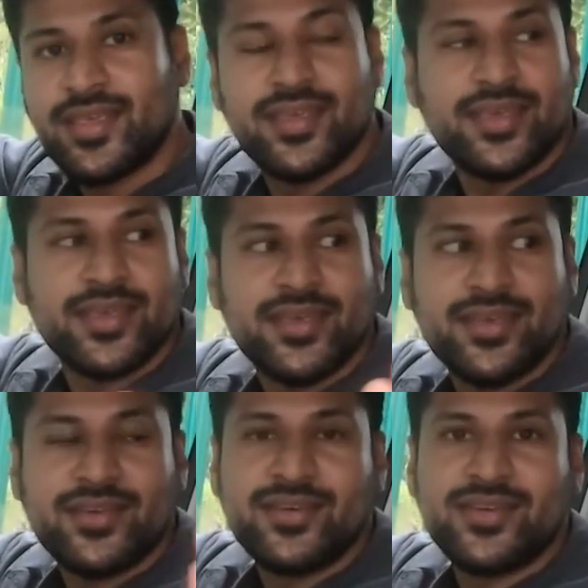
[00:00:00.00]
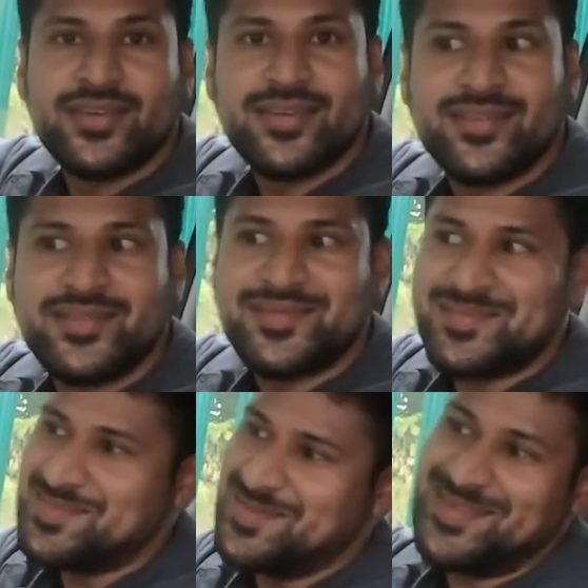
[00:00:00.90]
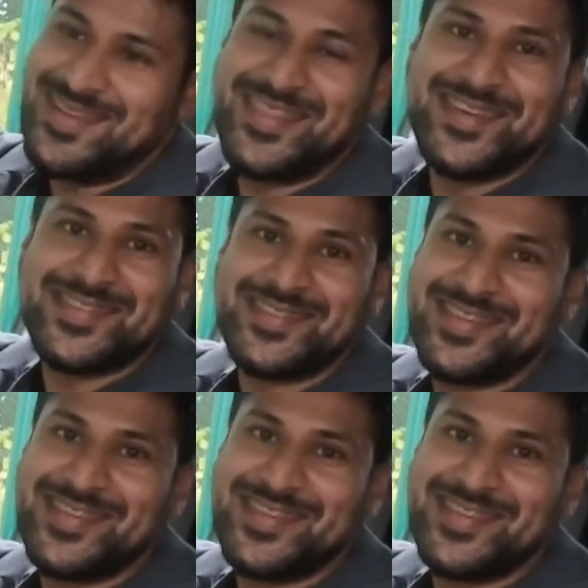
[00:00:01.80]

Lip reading: for a straight line speed either, is it?